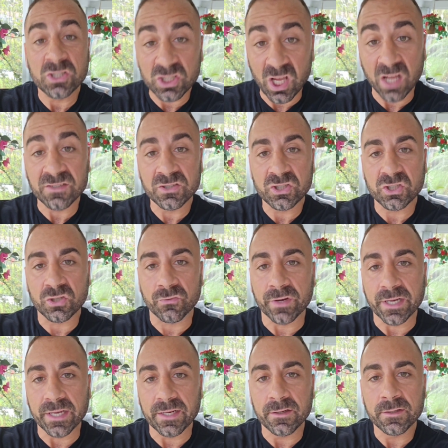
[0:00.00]

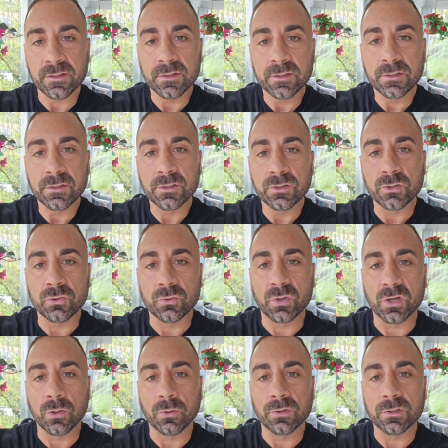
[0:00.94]
sunscreen.
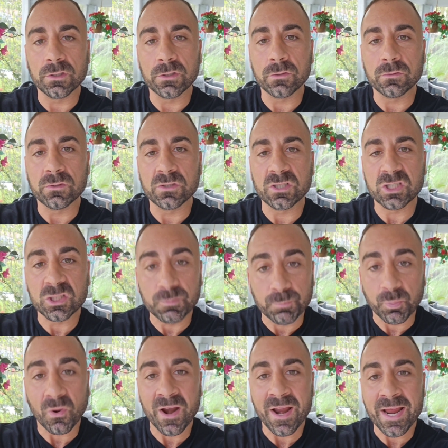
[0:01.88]
You can only use
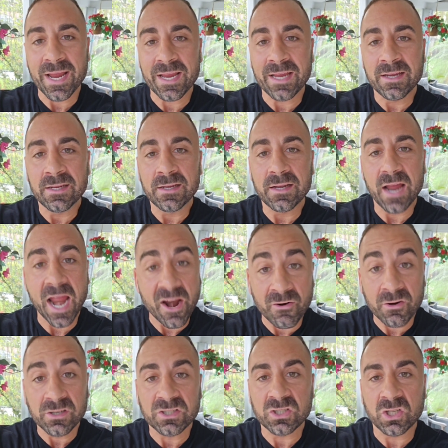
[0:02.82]
spray,
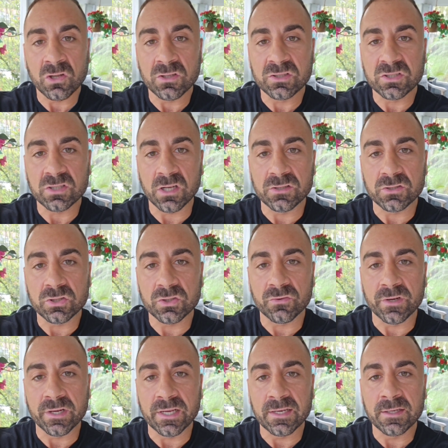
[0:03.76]
aerosol
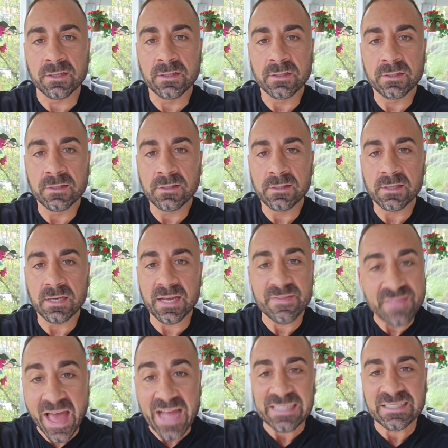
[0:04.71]
sunscreen,
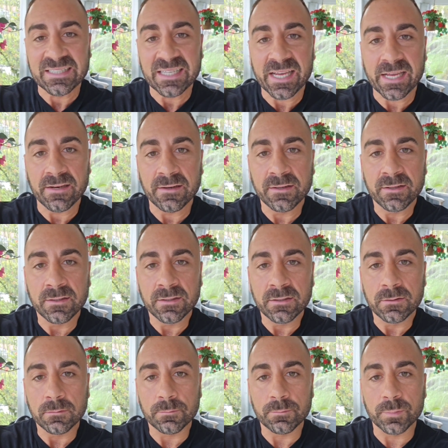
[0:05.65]
and that's it.
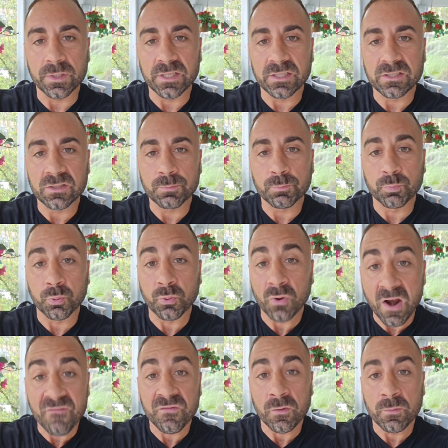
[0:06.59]
But it's
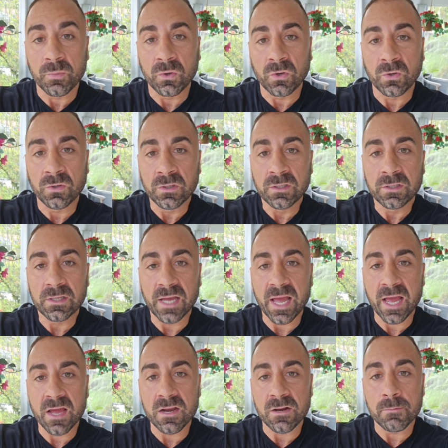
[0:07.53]
preferable
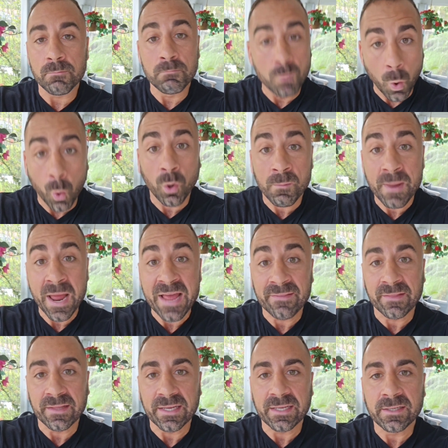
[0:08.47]
and more
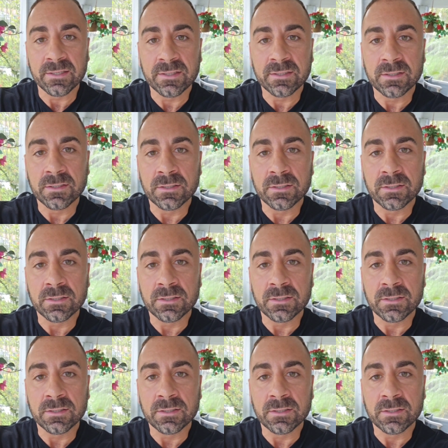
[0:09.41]
manly